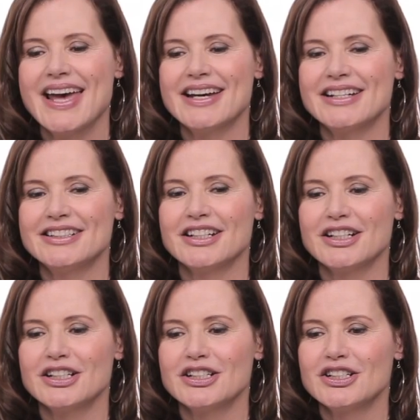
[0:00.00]
And
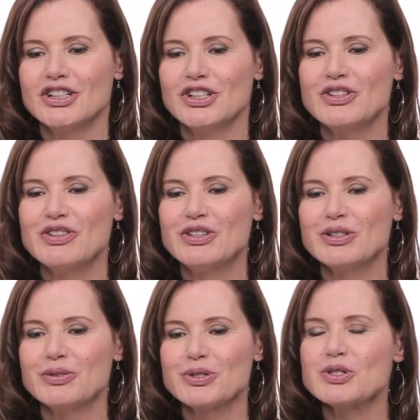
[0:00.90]
uh,
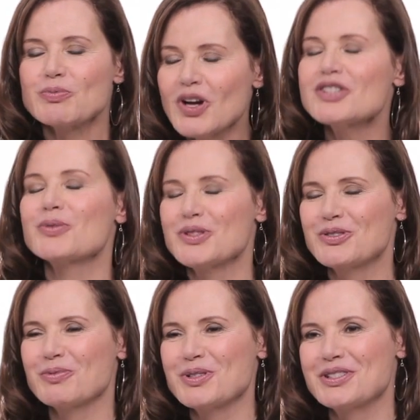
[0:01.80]
the response was,
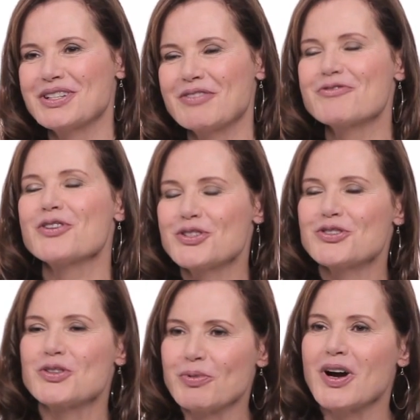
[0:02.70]
was at first
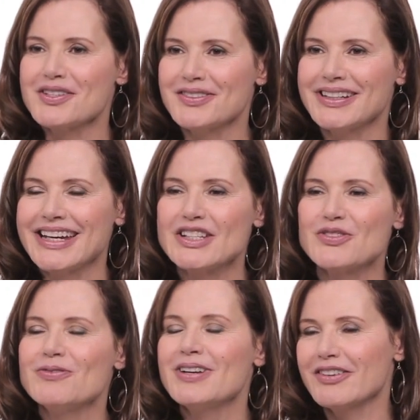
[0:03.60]
surprising. It's
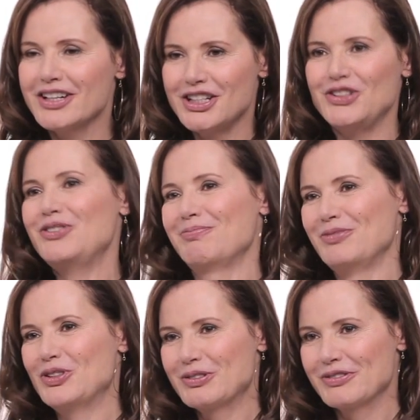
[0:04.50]
very
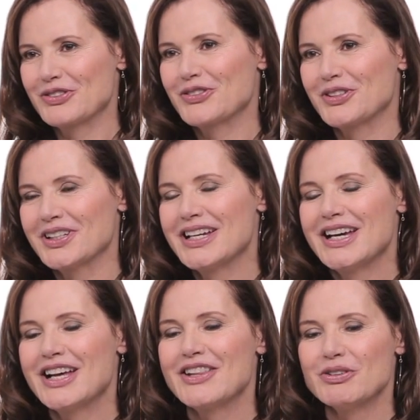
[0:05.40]
universal,
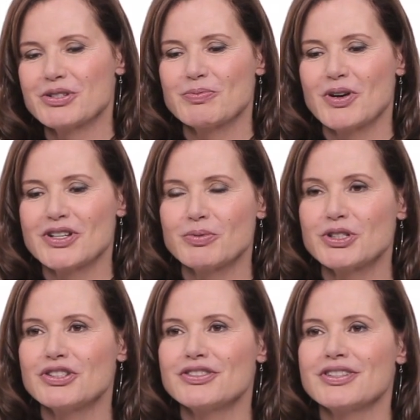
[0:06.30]
the response,
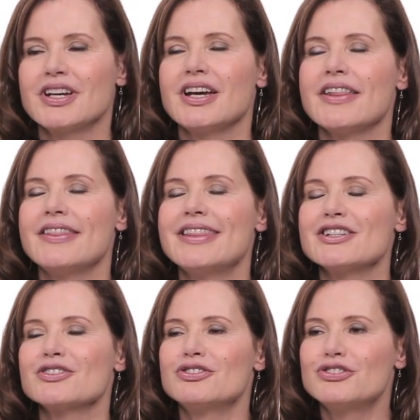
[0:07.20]
which is
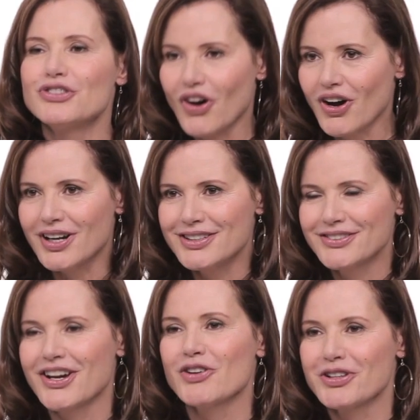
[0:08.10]
their jaws
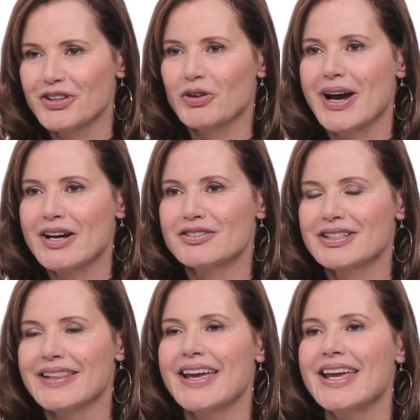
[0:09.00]
are on the ground.
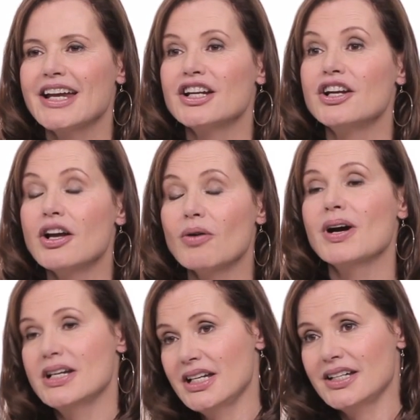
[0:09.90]
They had no
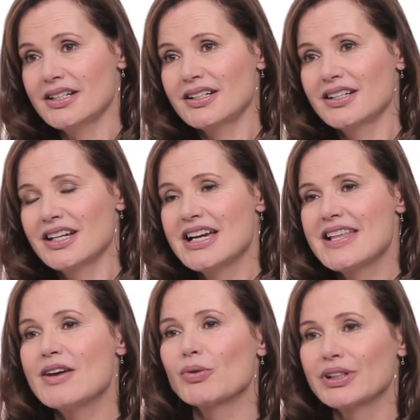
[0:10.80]
idea
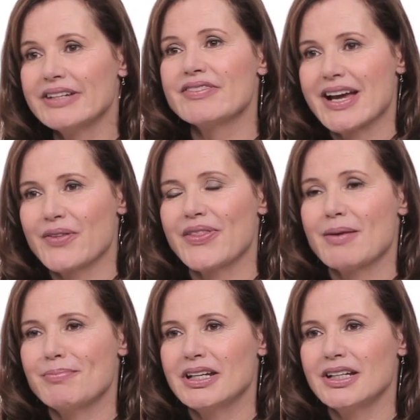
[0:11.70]
they were leaving out
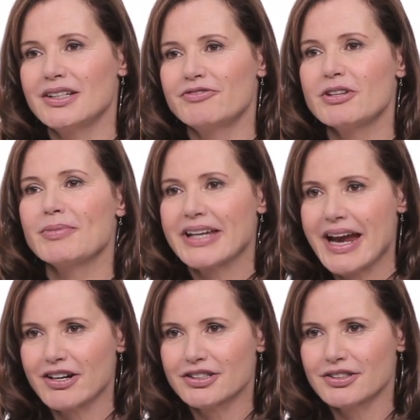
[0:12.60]
that many female
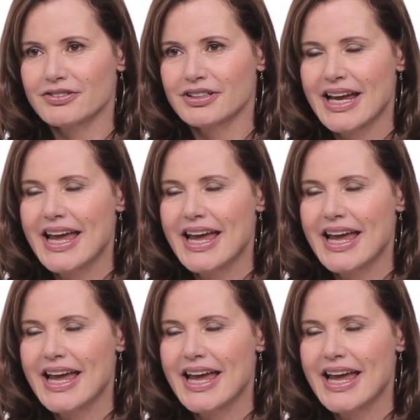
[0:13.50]
characters.